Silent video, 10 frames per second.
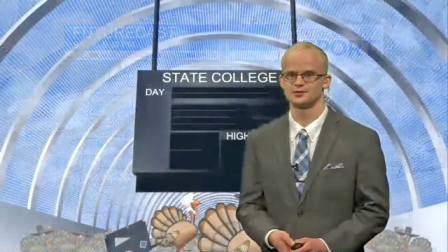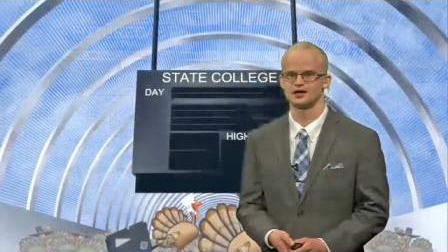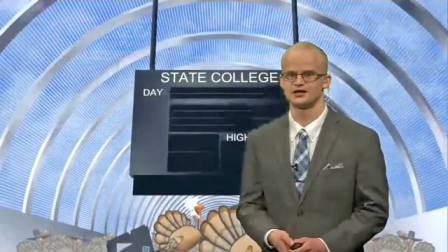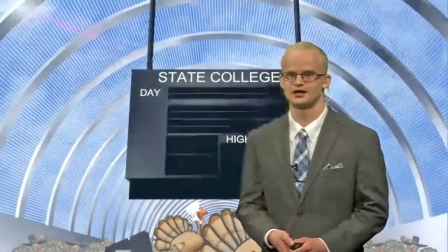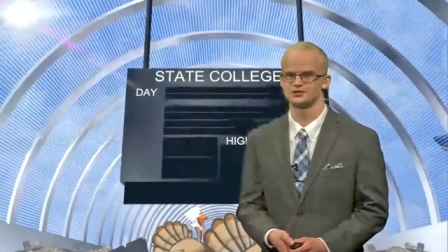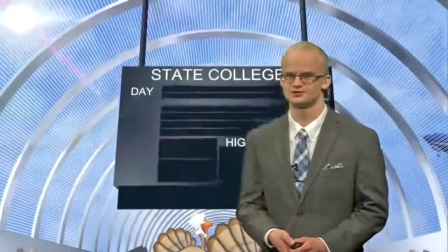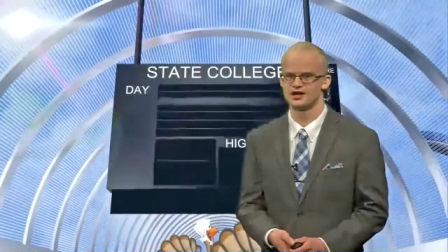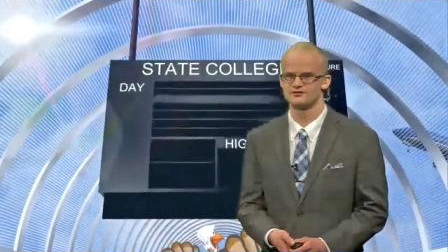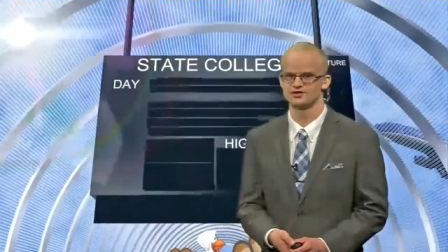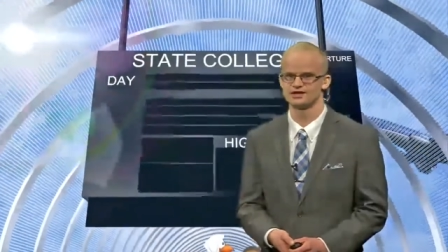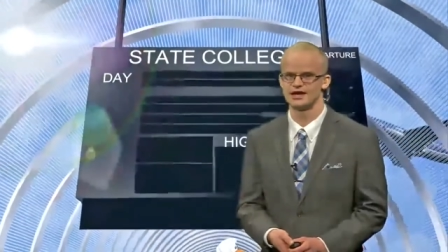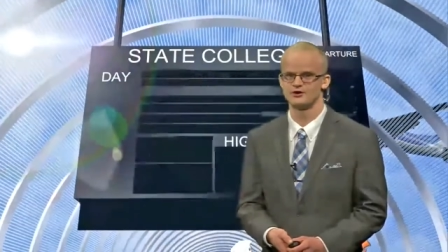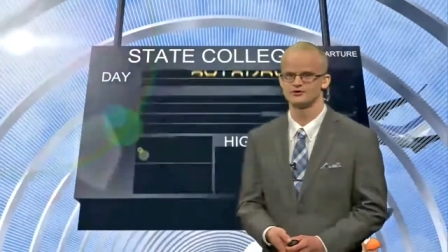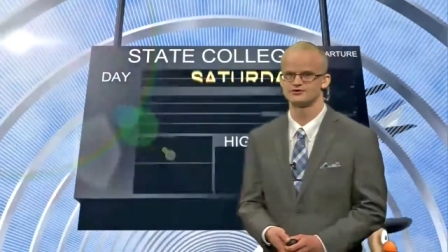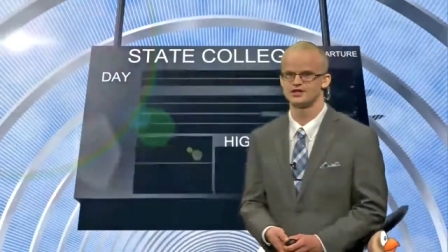you're planning on traveling
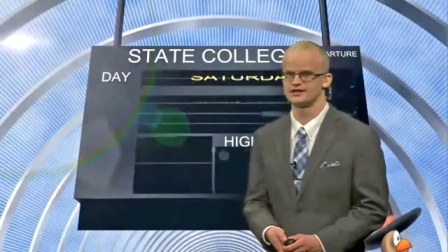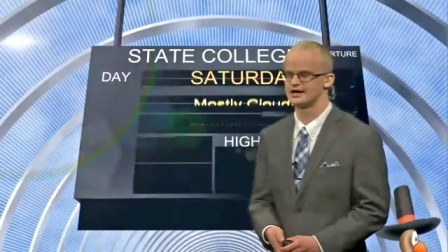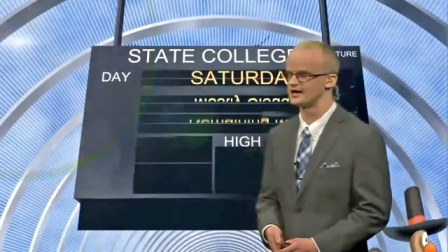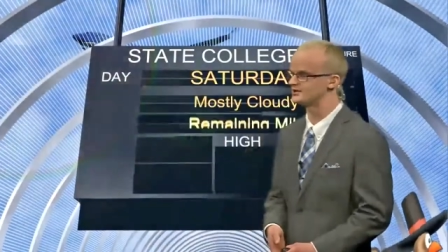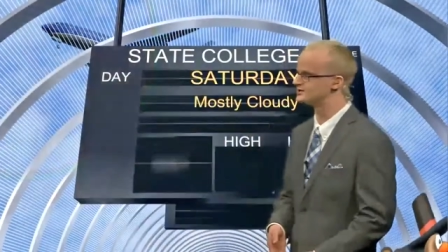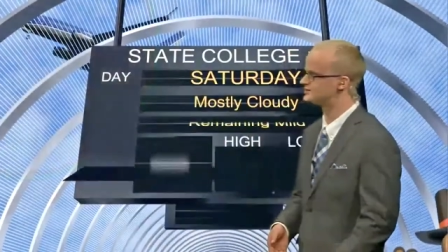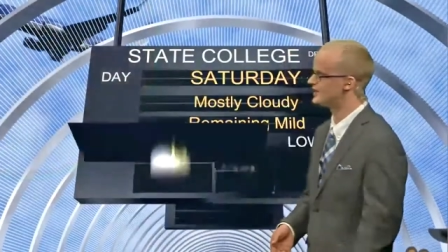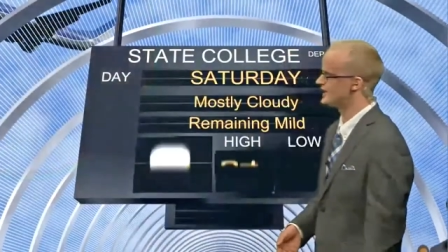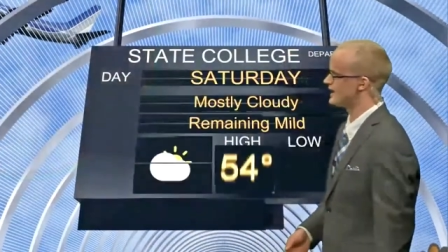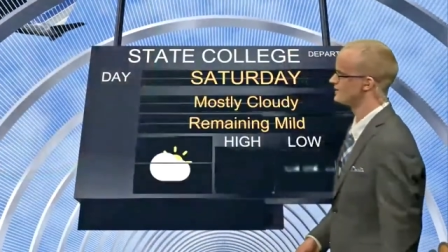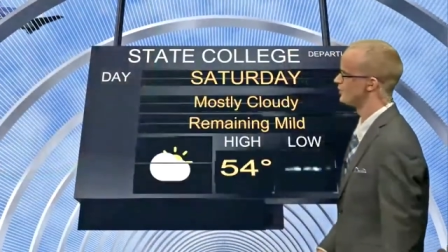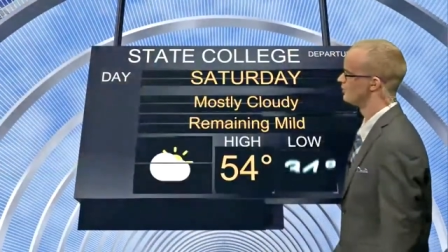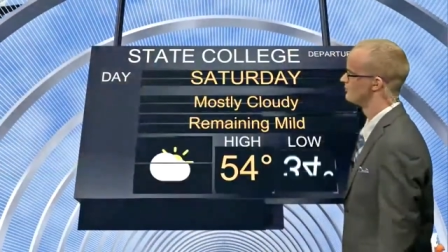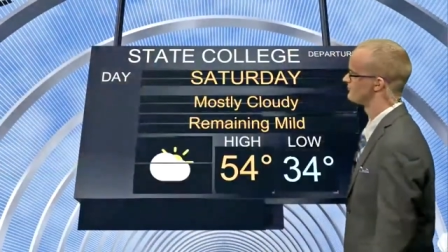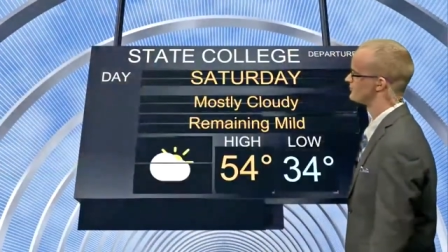out of state college and home